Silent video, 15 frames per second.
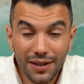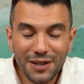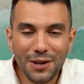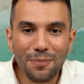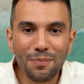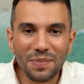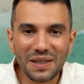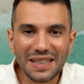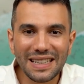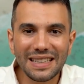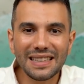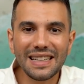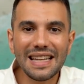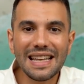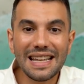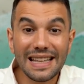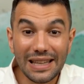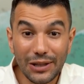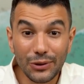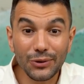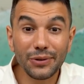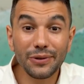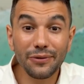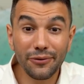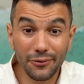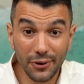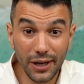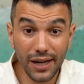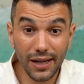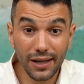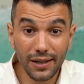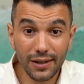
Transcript: completely guilt-free.